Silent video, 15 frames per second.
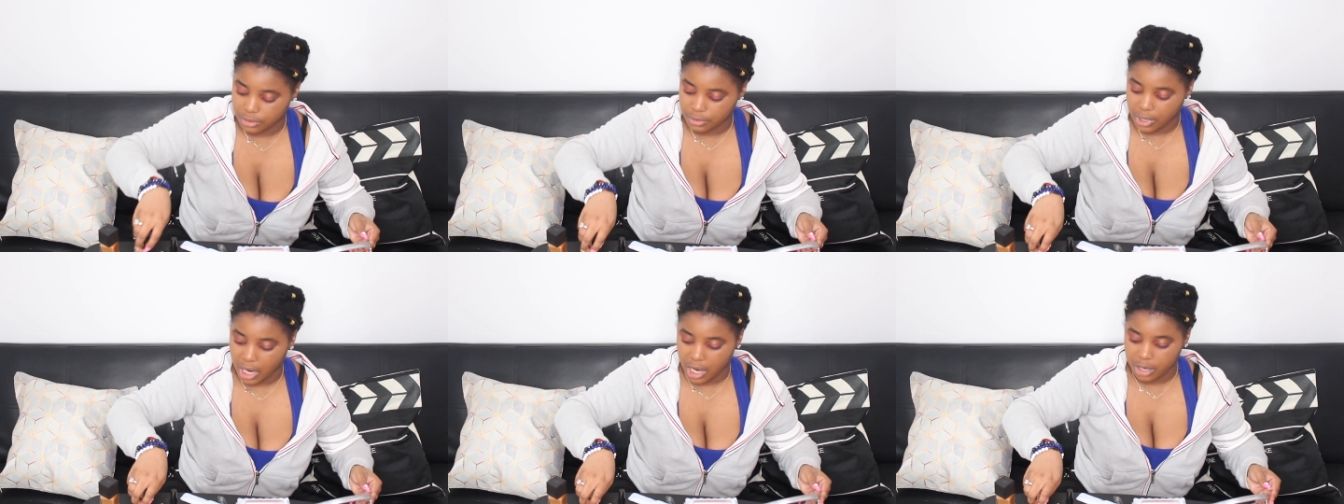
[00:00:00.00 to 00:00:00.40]
do
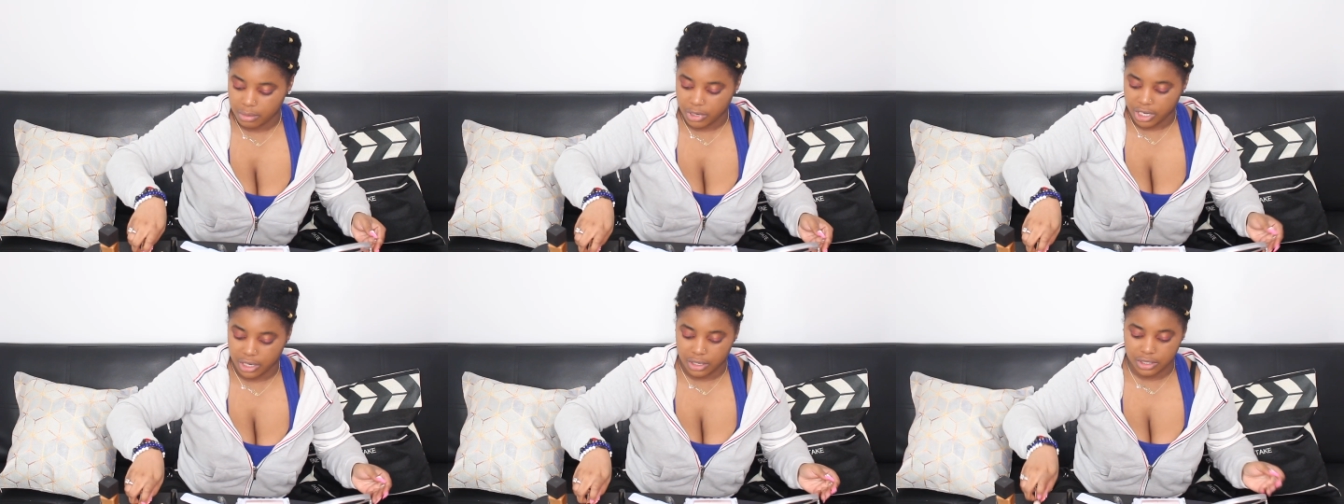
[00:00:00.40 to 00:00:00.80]
the
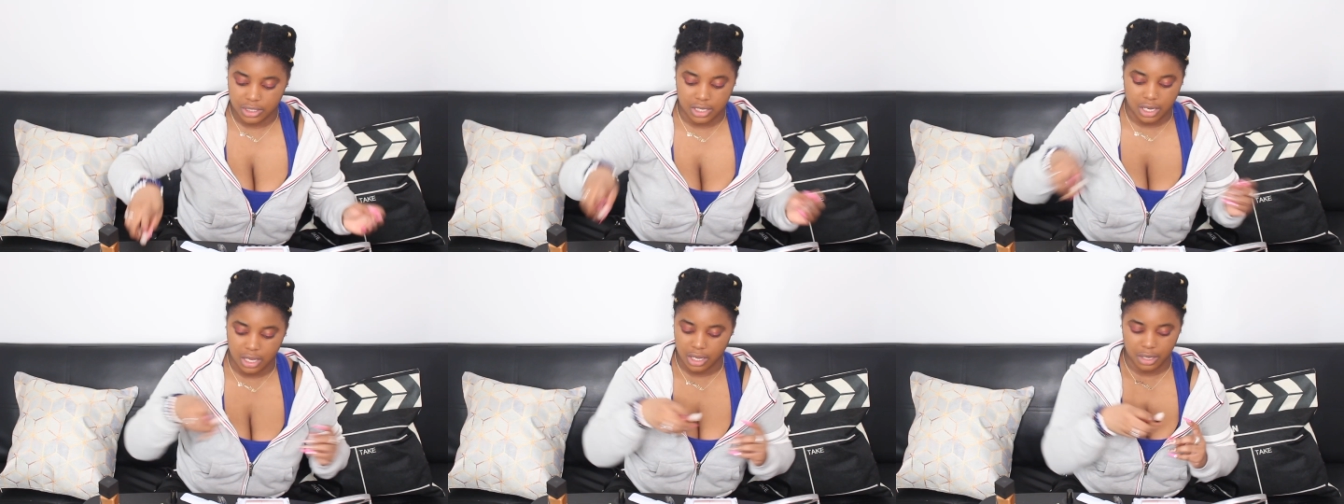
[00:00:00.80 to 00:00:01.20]
eyebrows,
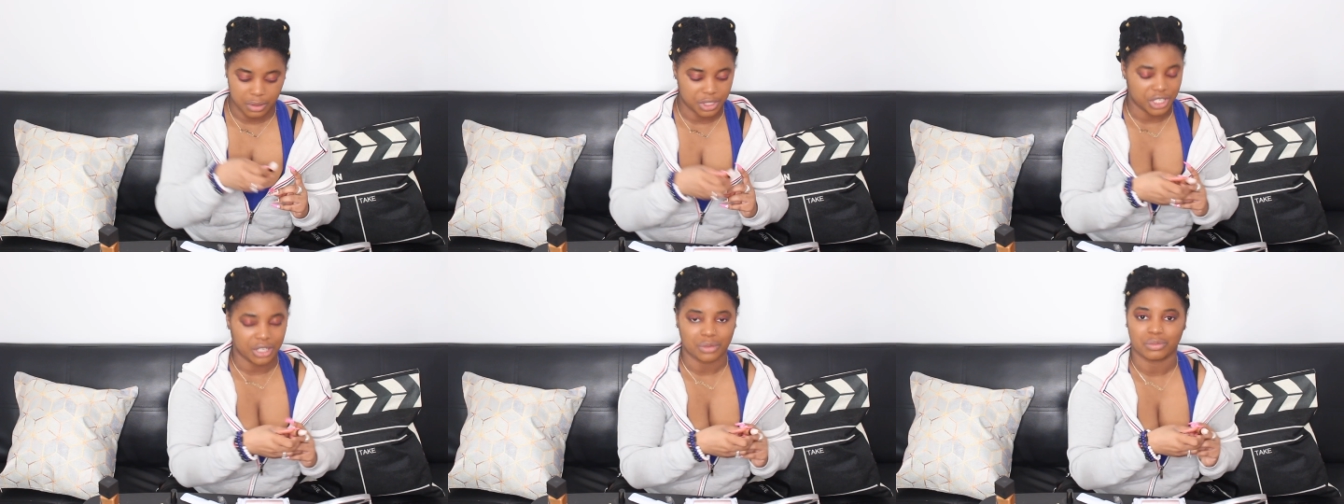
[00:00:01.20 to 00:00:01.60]

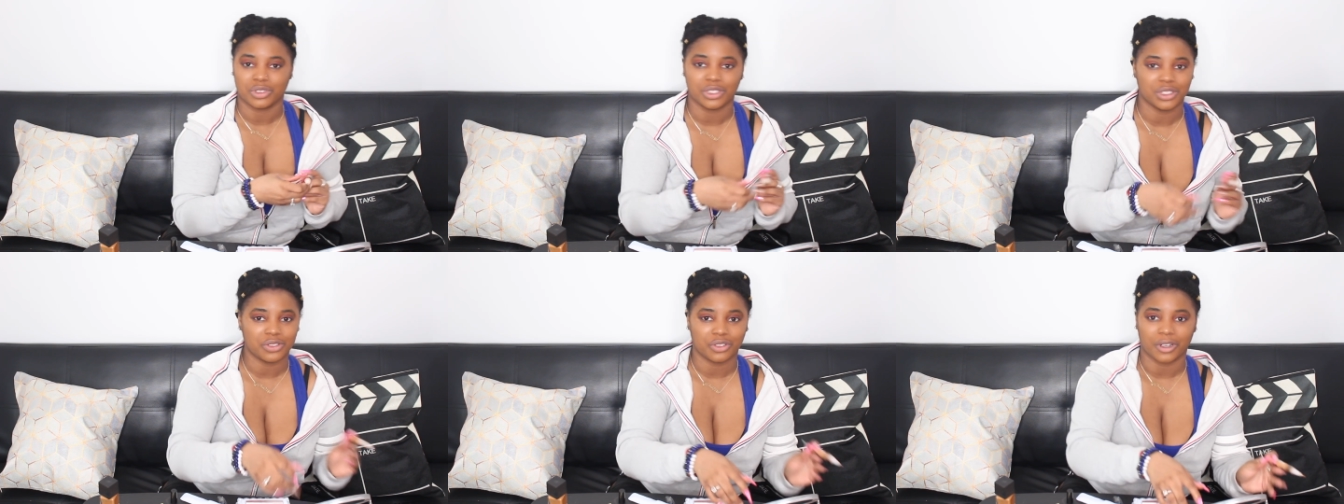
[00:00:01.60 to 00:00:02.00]
which I
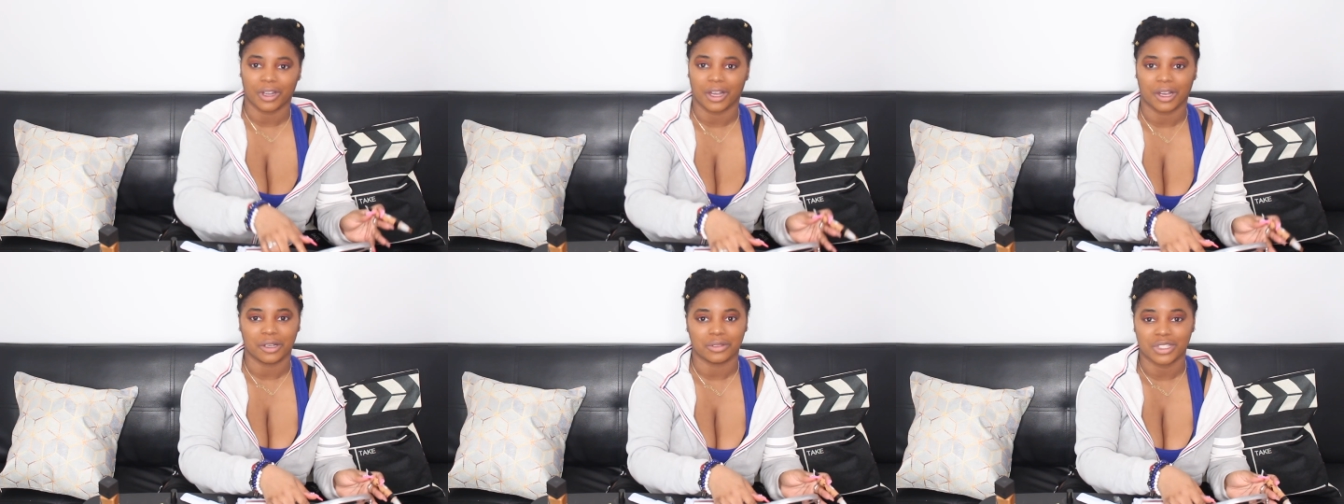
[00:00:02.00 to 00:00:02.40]
completely
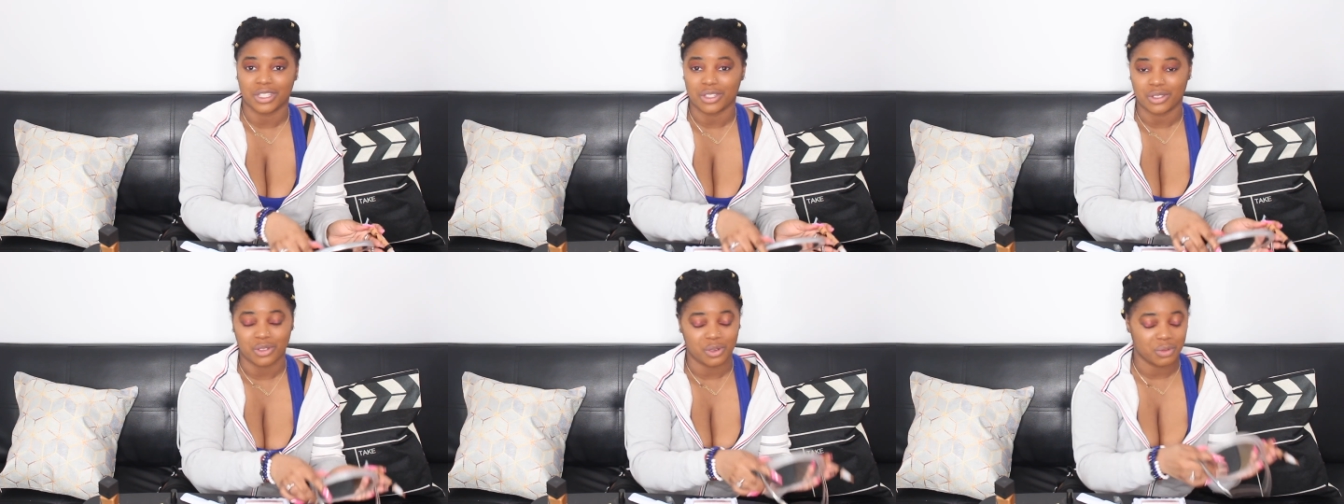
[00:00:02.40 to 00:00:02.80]
forgot. This
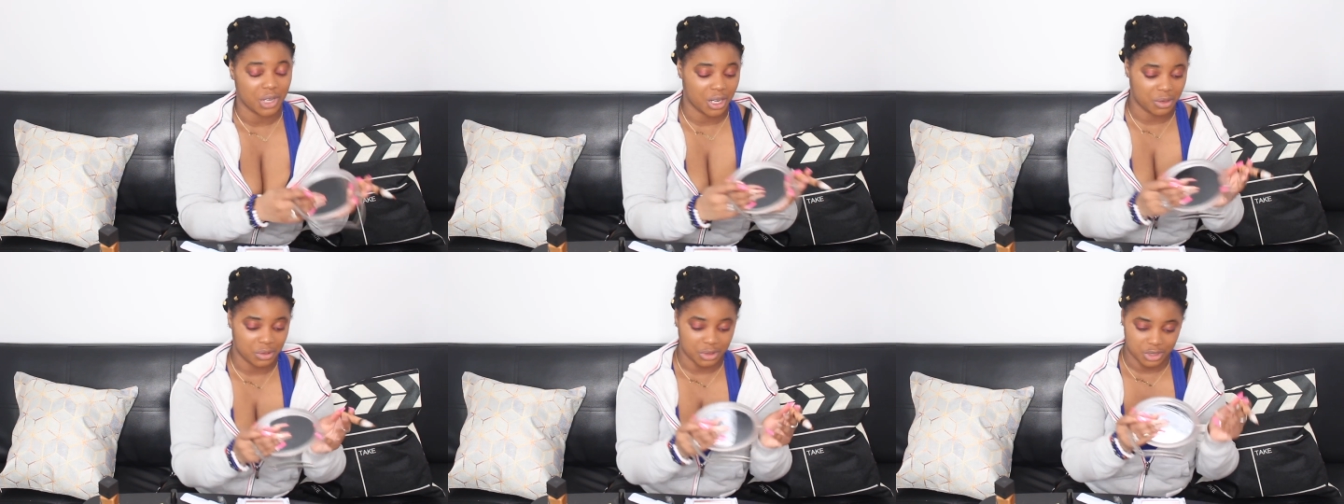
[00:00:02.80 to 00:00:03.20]
is so
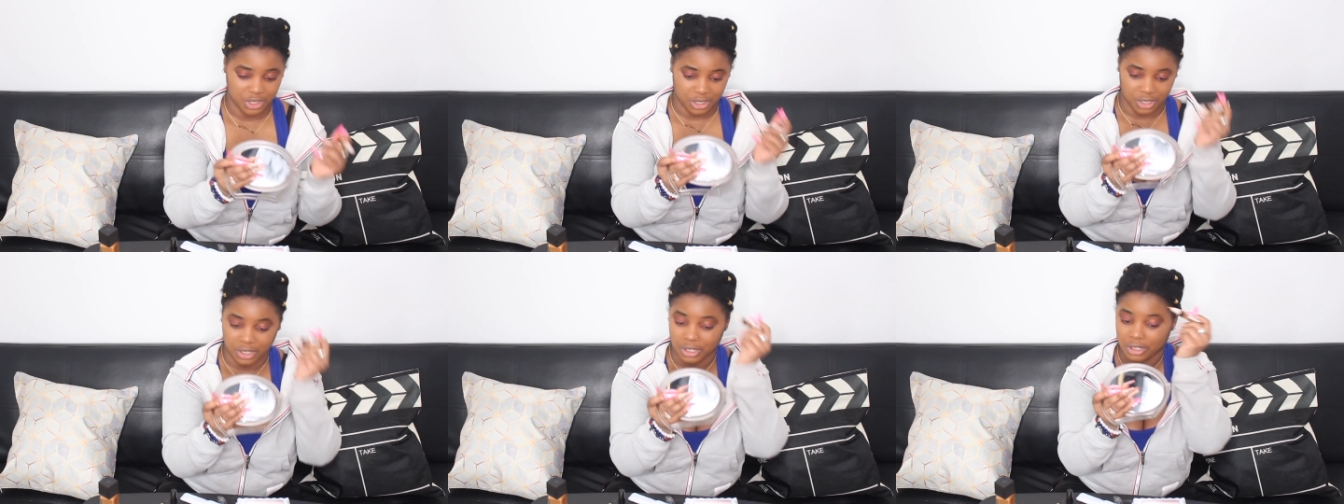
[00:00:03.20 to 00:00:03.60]
backwards,
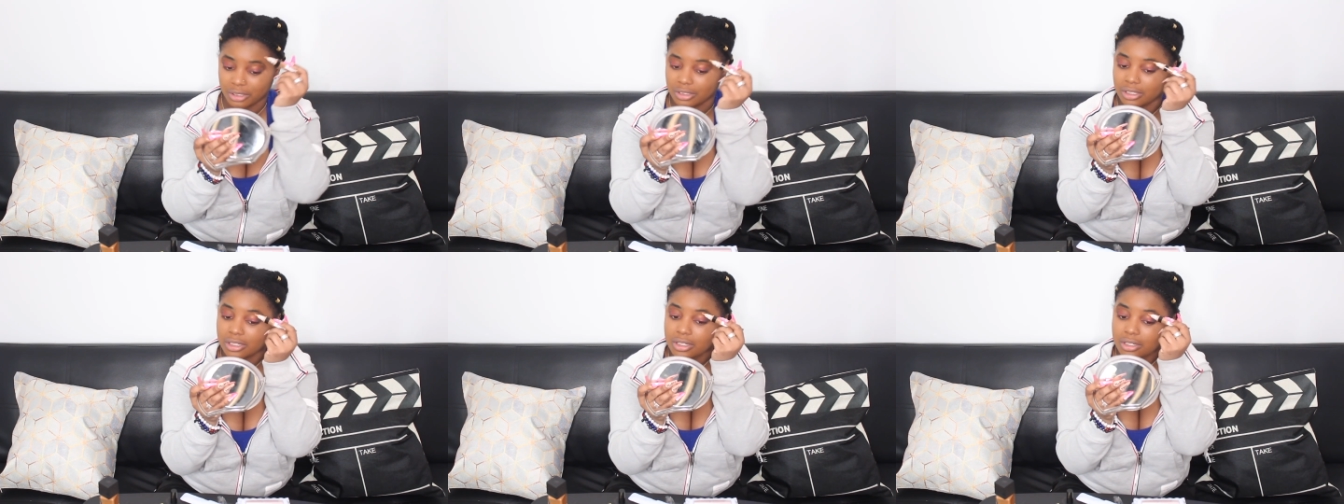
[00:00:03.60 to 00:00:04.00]
y'all.
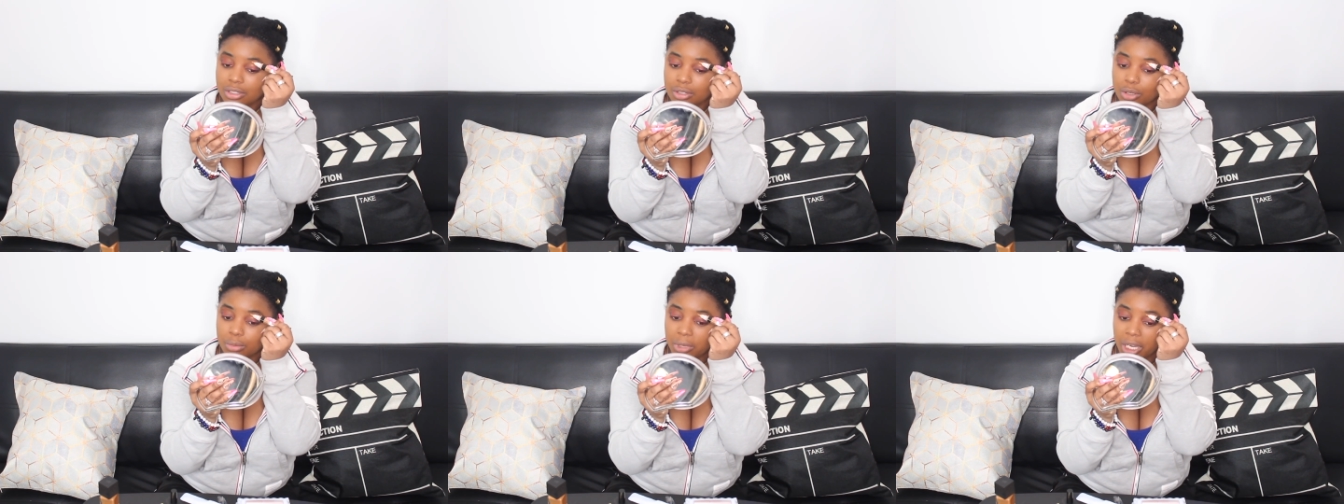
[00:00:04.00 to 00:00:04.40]

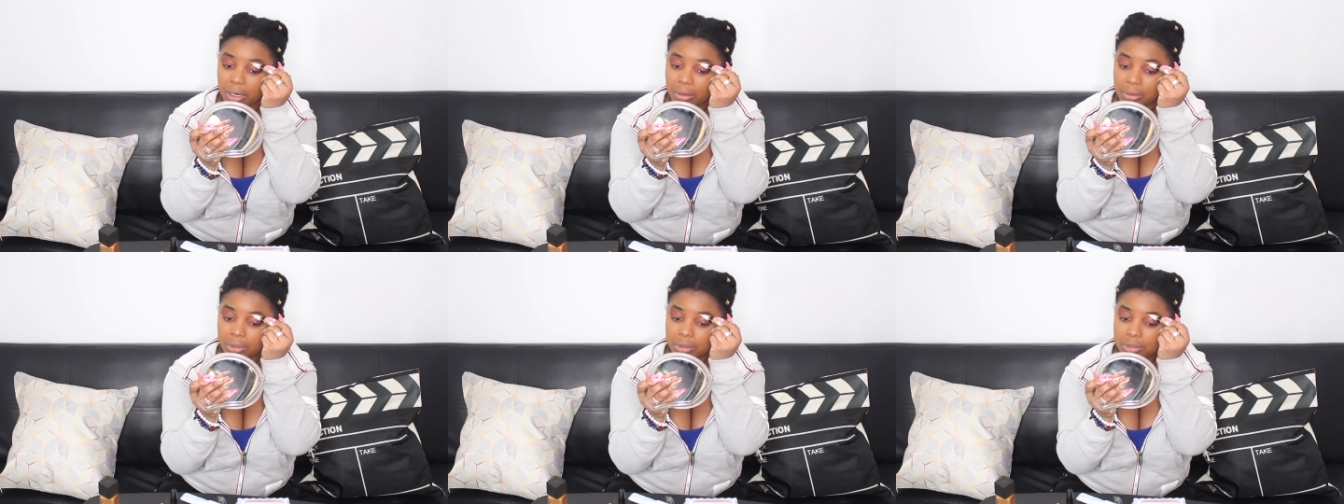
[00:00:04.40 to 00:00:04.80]
So
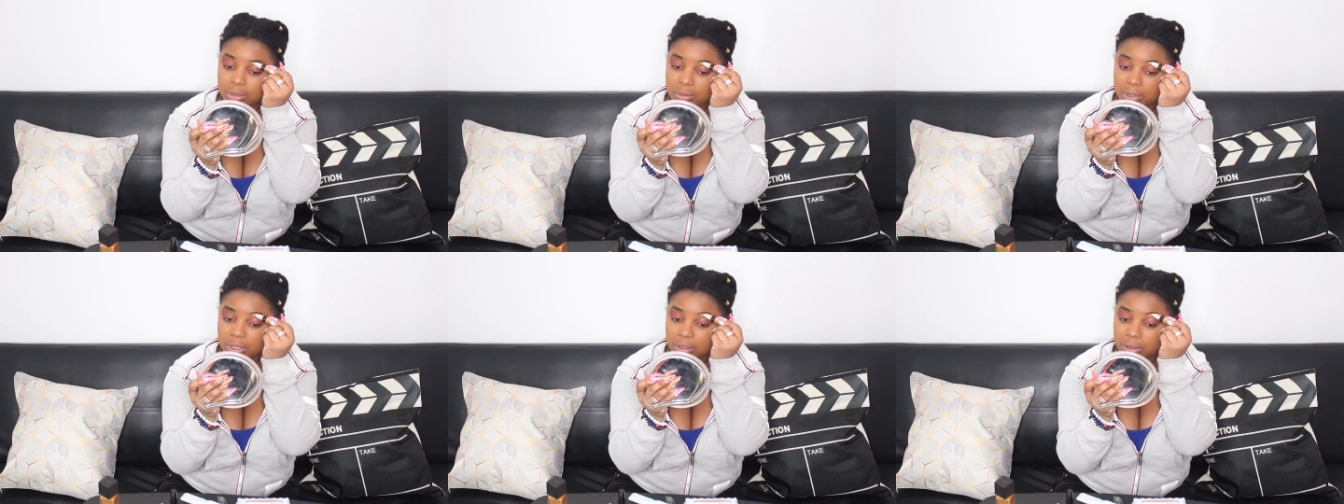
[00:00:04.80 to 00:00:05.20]
backwards,
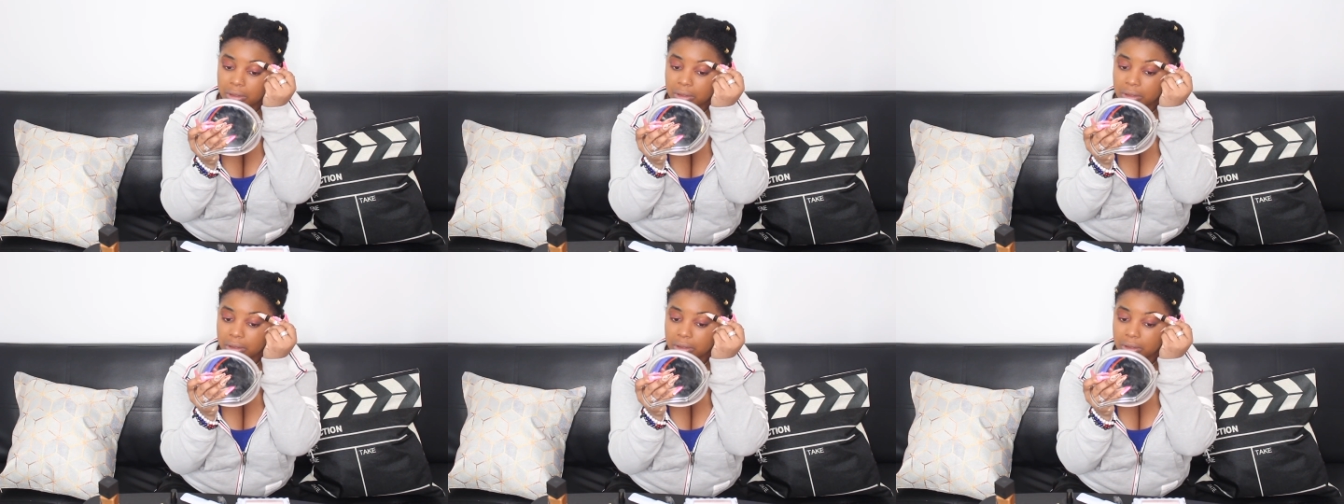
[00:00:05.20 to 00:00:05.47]
but